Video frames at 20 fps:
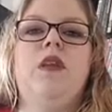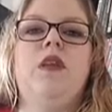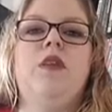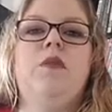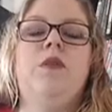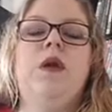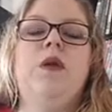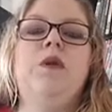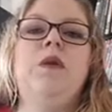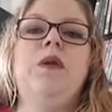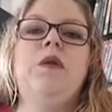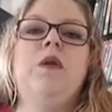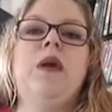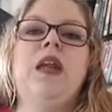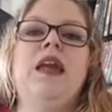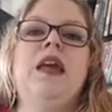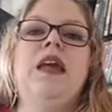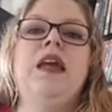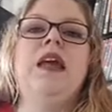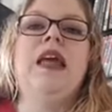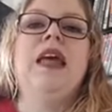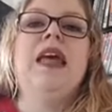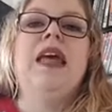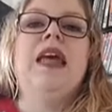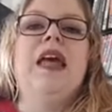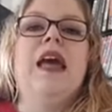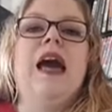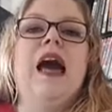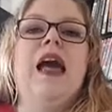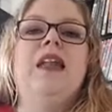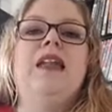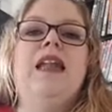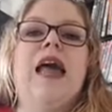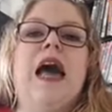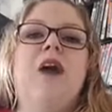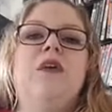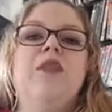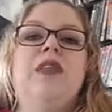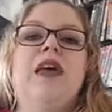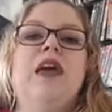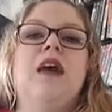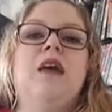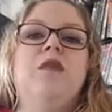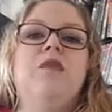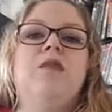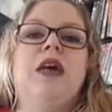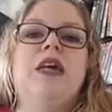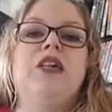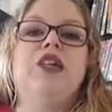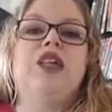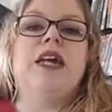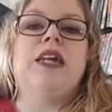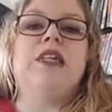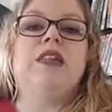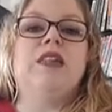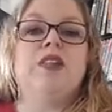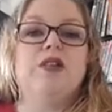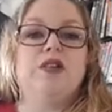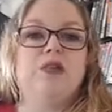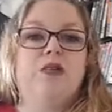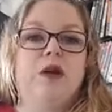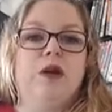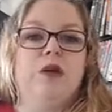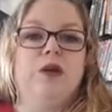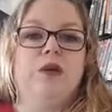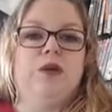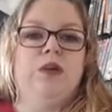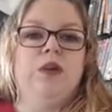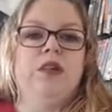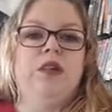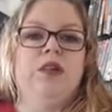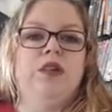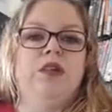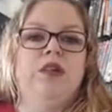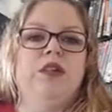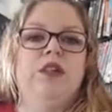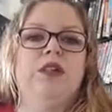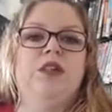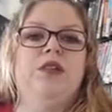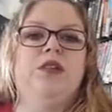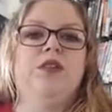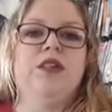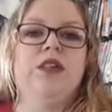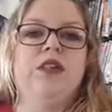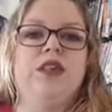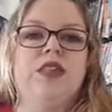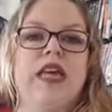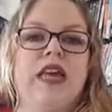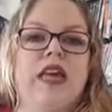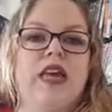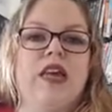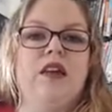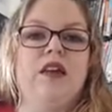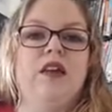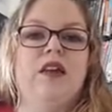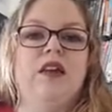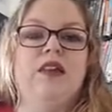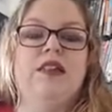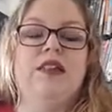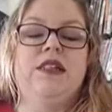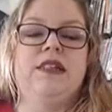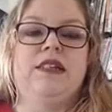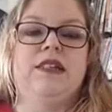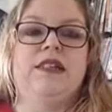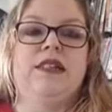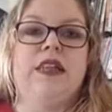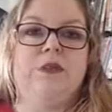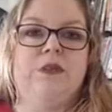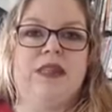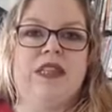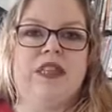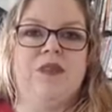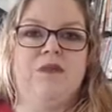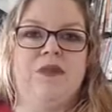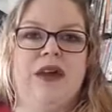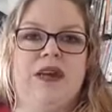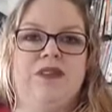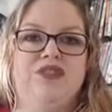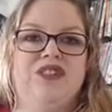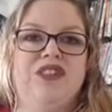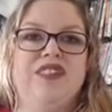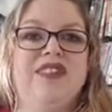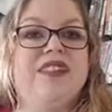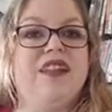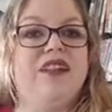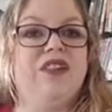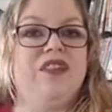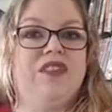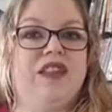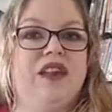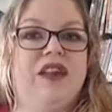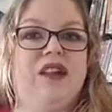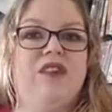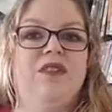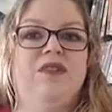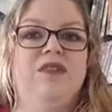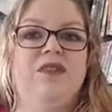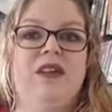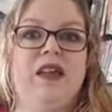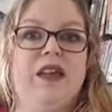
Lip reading: But we want to allow them a chance to grow, to do their thing, to stay within the boundaries that are there.